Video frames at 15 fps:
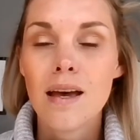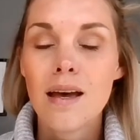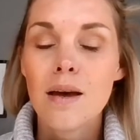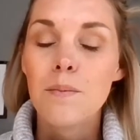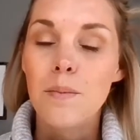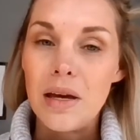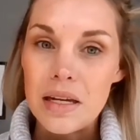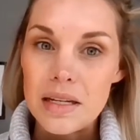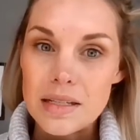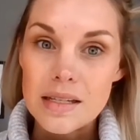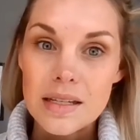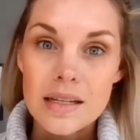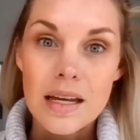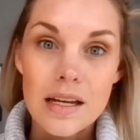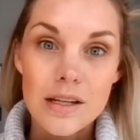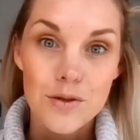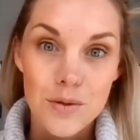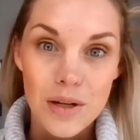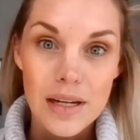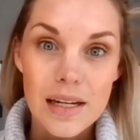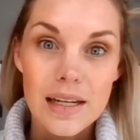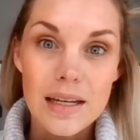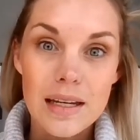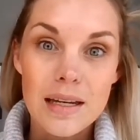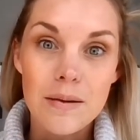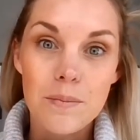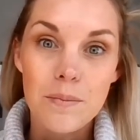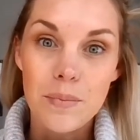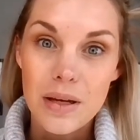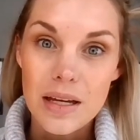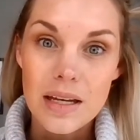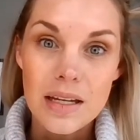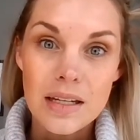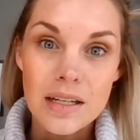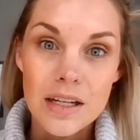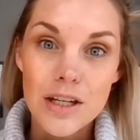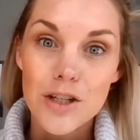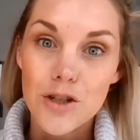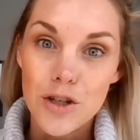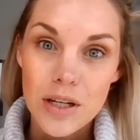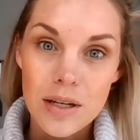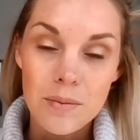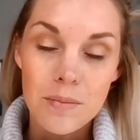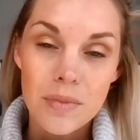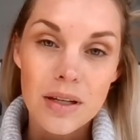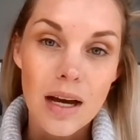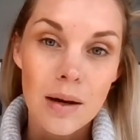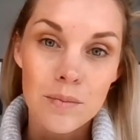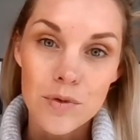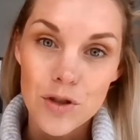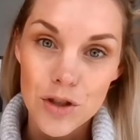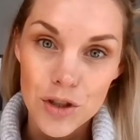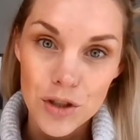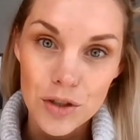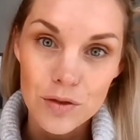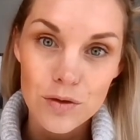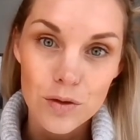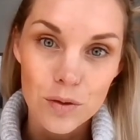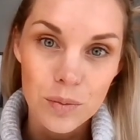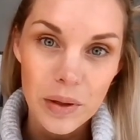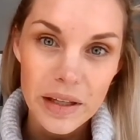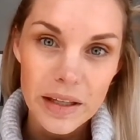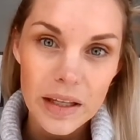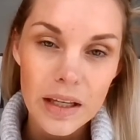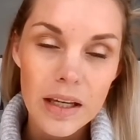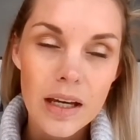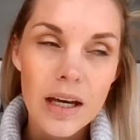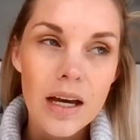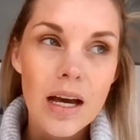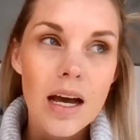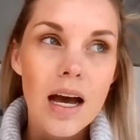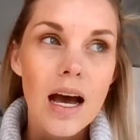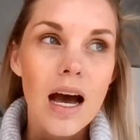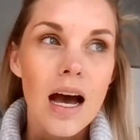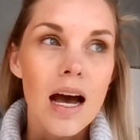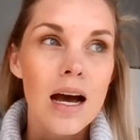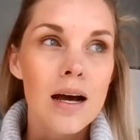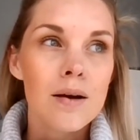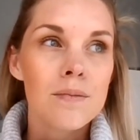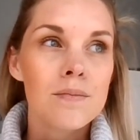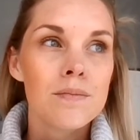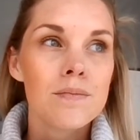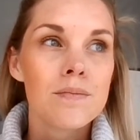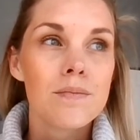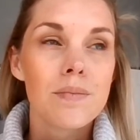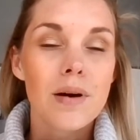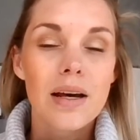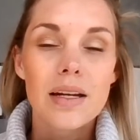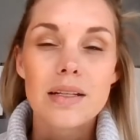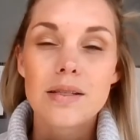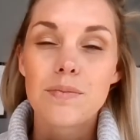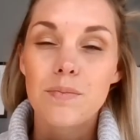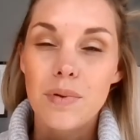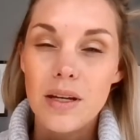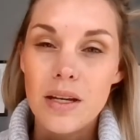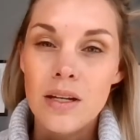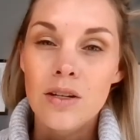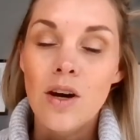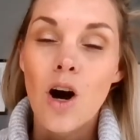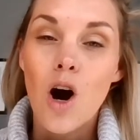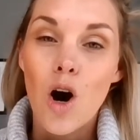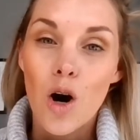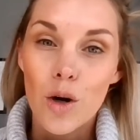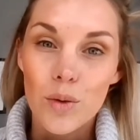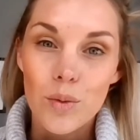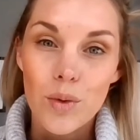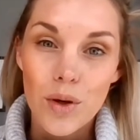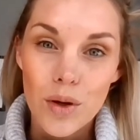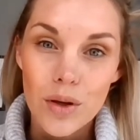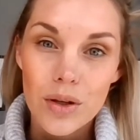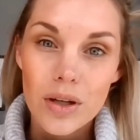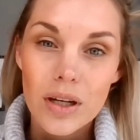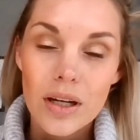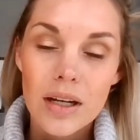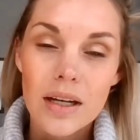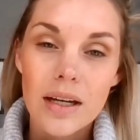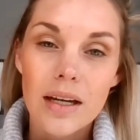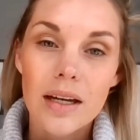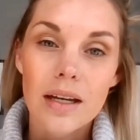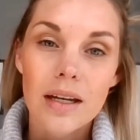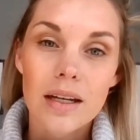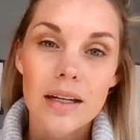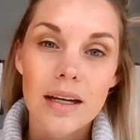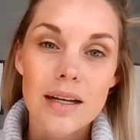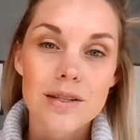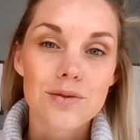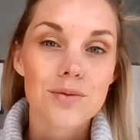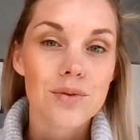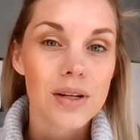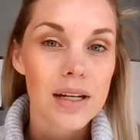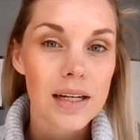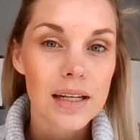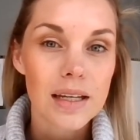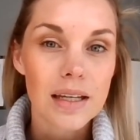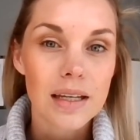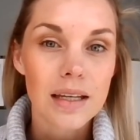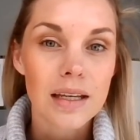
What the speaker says: medicine has really been a dream come true for me, but it's been hard work. It has really